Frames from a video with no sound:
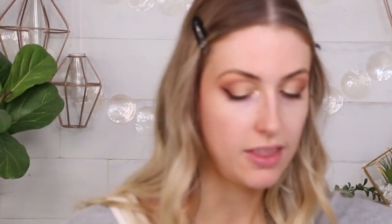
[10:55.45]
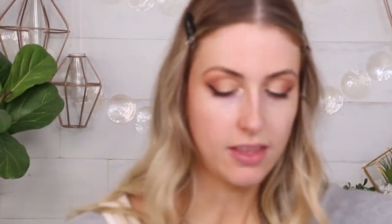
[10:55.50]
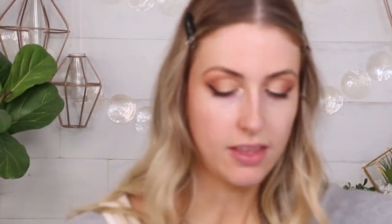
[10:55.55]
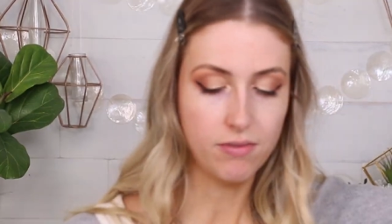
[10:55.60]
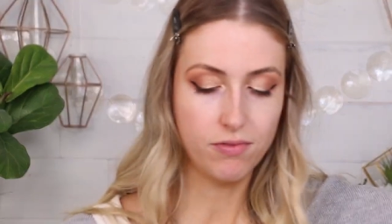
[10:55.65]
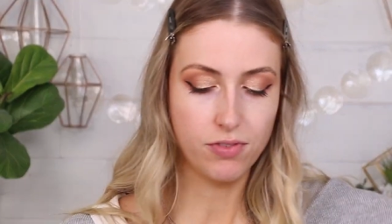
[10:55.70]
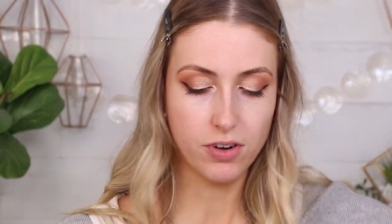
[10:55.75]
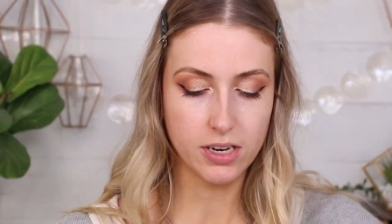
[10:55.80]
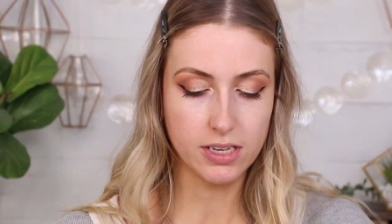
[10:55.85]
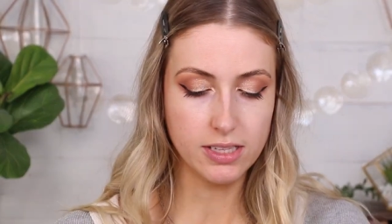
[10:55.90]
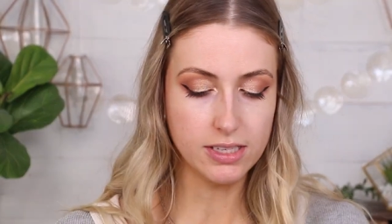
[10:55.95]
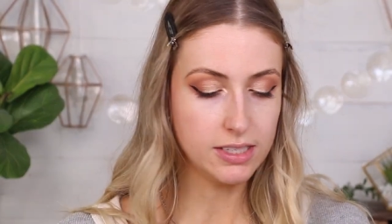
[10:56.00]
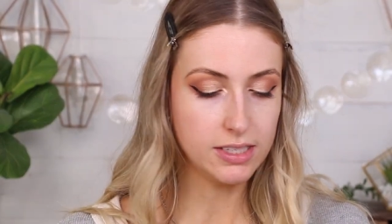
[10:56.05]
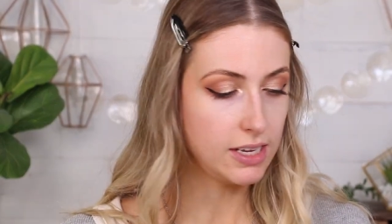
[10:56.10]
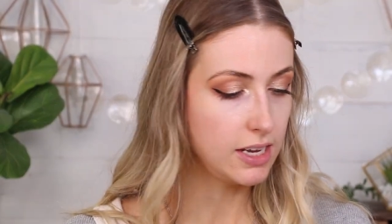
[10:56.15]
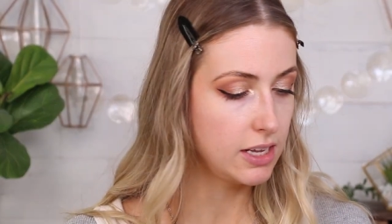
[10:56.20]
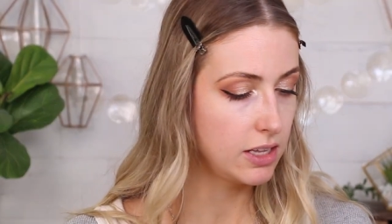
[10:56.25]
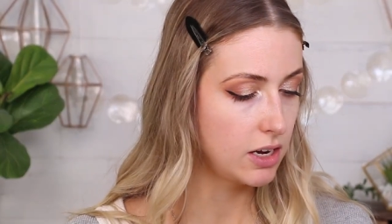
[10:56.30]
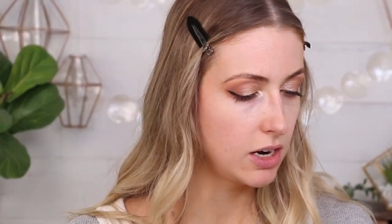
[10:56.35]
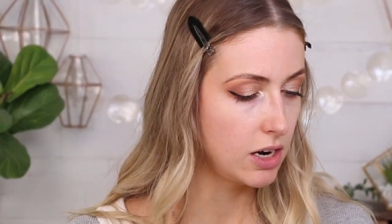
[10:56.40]
And then for
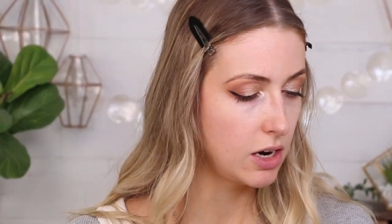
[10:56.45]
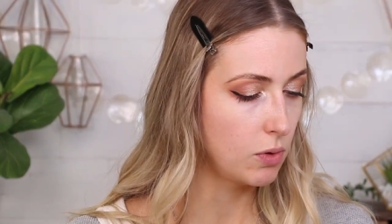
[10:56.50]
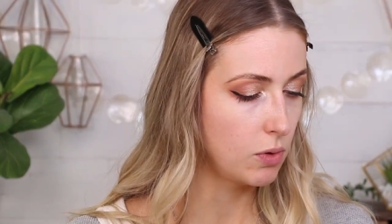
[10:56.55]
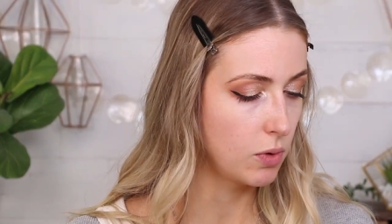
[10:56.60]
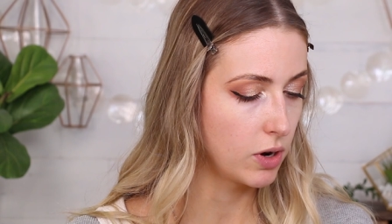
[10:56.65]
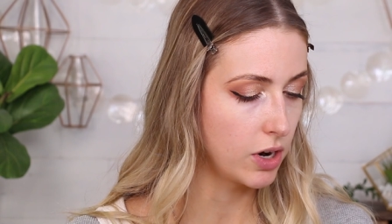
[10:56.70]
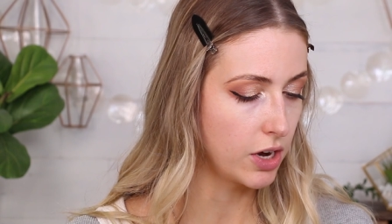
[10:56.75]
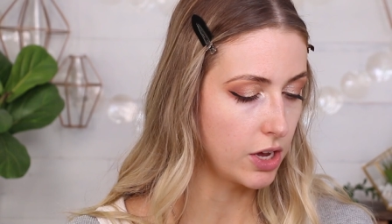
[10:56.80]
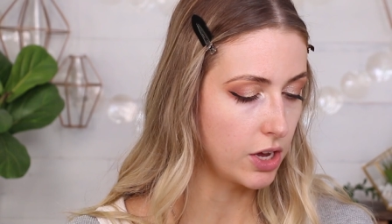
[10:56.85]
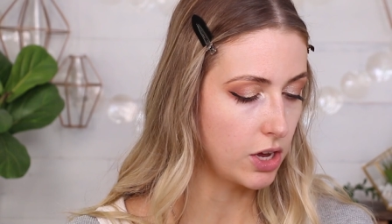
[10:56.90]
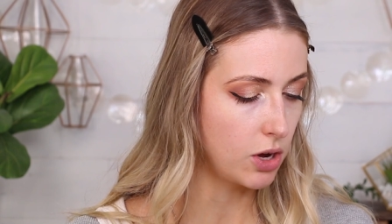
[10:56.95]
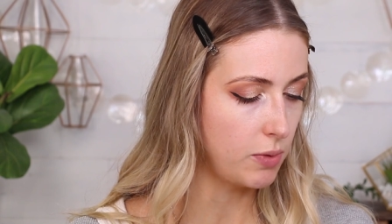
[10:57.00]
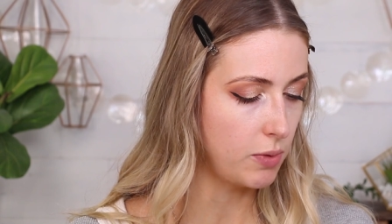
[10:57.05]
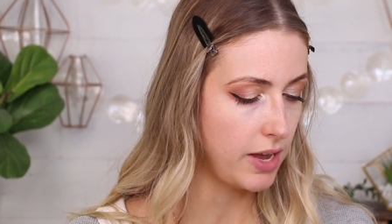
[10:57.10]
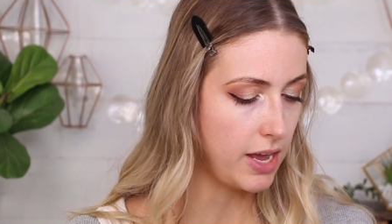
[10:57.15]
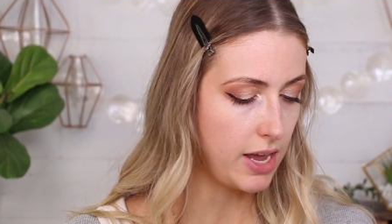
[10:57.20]
concealer, we're going to go